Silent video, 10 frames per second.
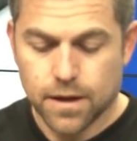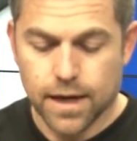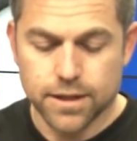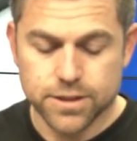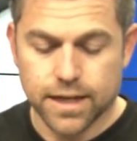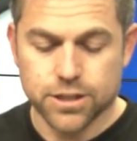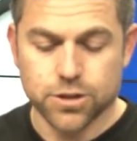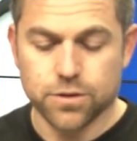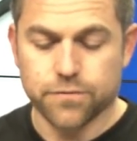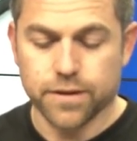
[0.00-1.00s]
And it's going to
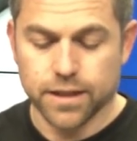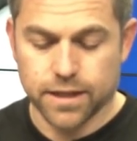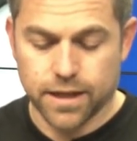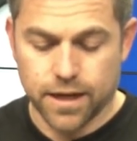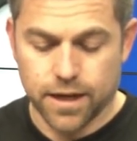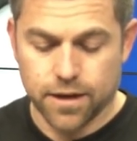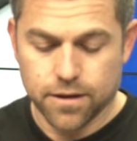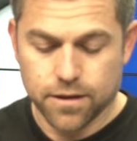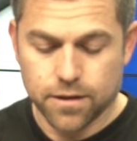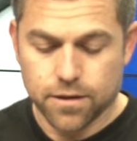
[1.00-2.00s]
ask you to fill in a
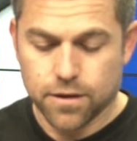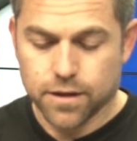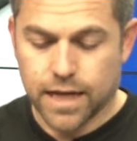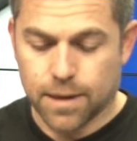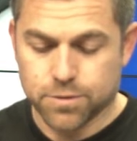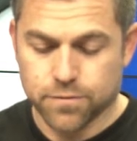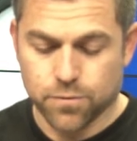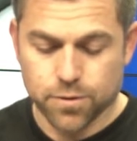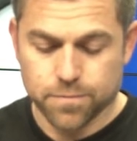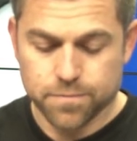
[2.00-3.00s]
CAPTCHA
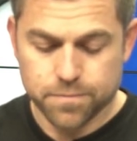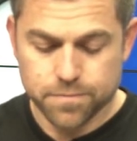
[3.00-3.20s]
form.